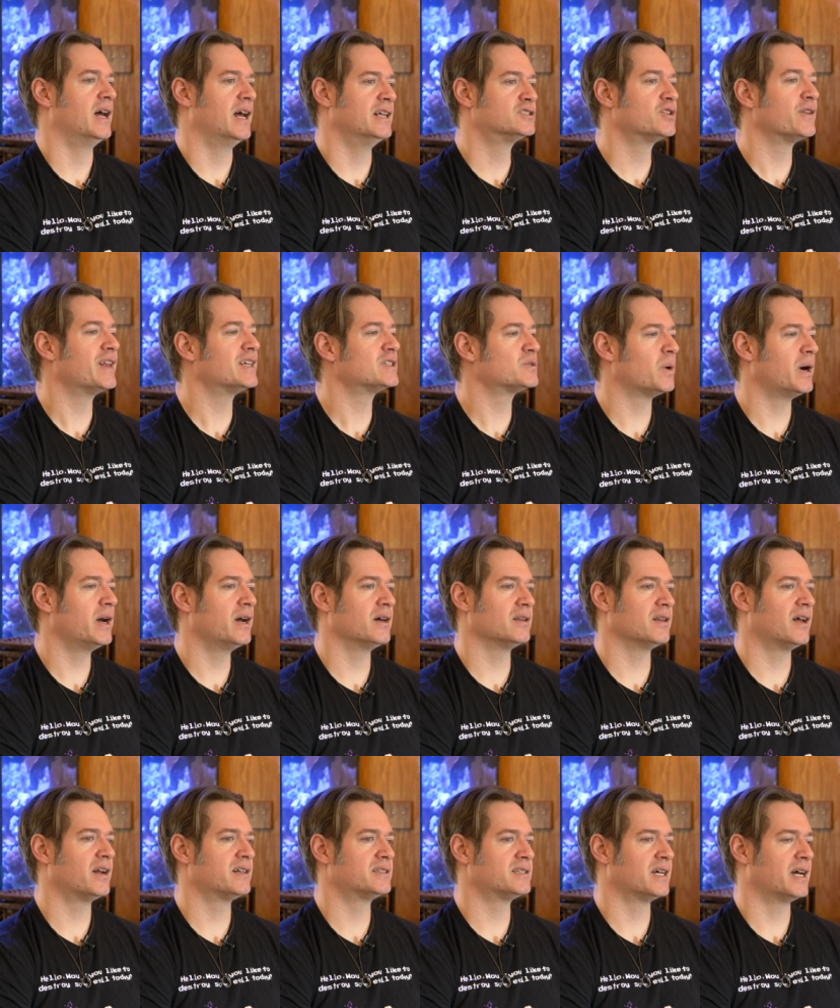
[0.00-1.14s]
And so that's why a
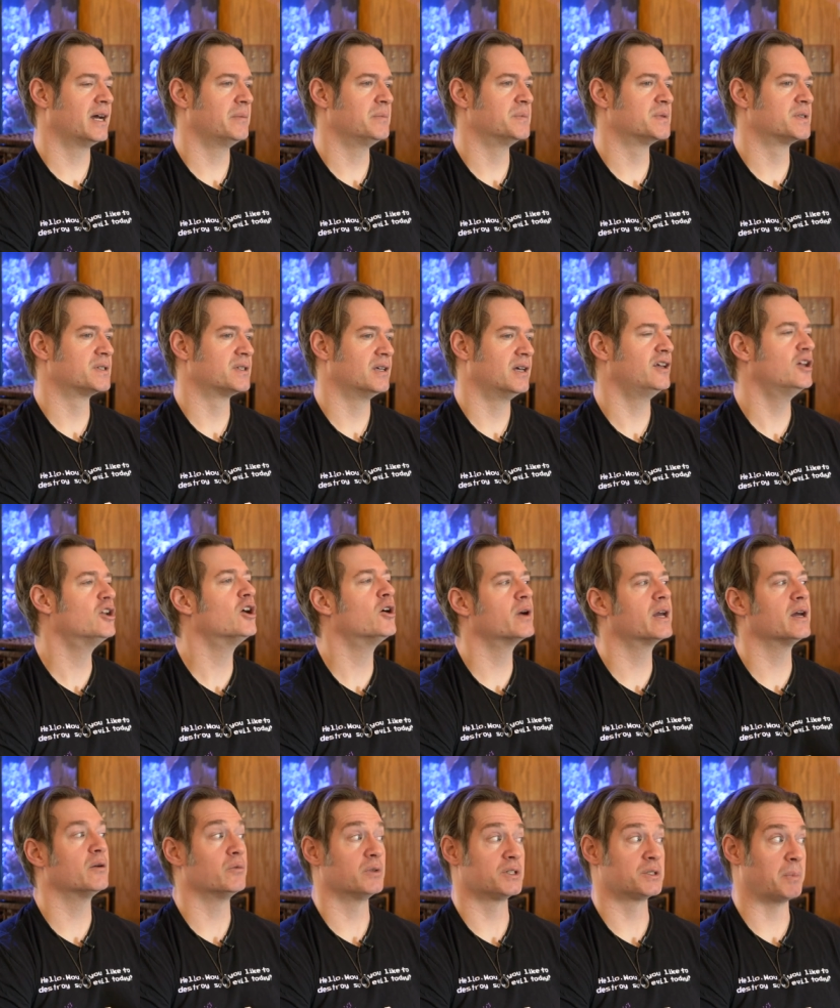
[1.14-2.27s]
lot of times you don't
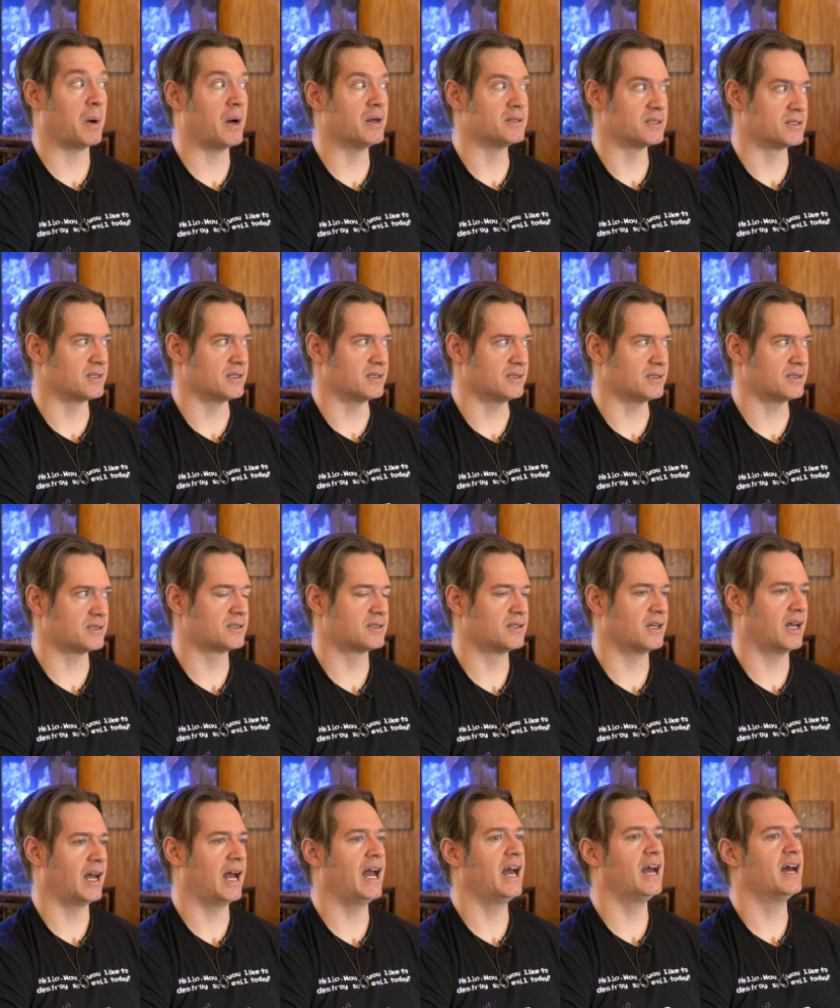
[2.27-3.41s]
get responses.
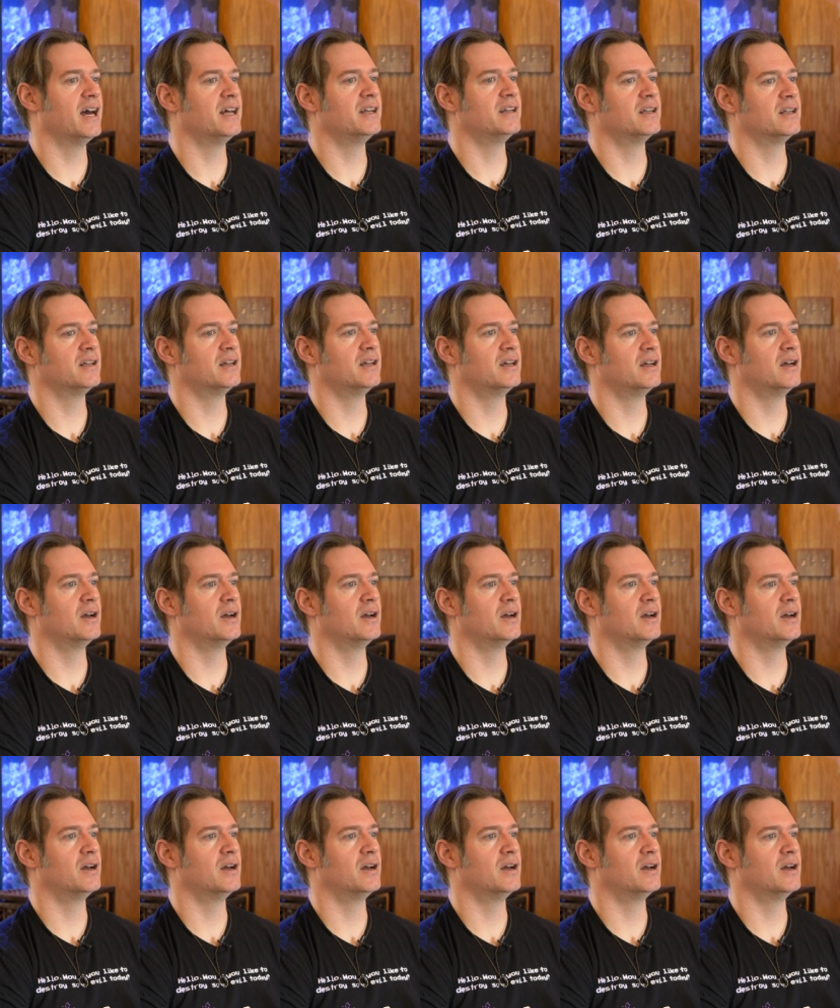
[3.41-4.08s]
Mm-hmm. And